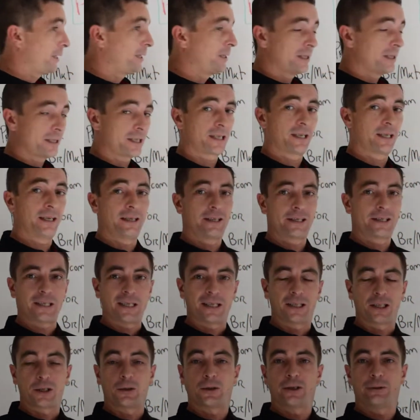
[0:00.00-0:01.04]
in this case,
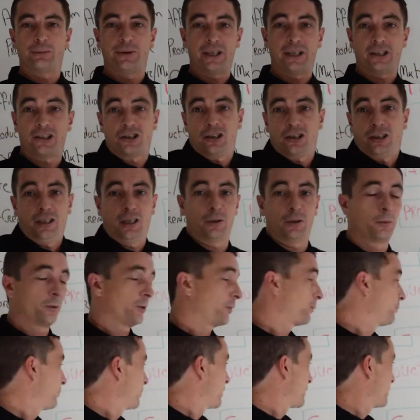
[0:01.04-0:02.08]
it's going to be actually a
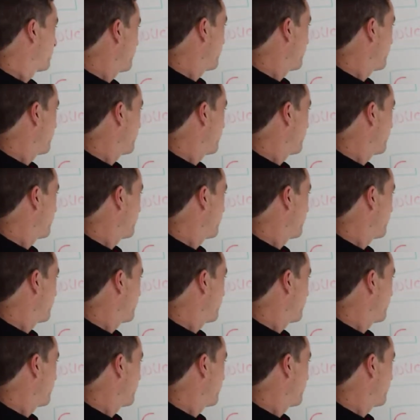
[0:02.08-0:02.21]
WordPress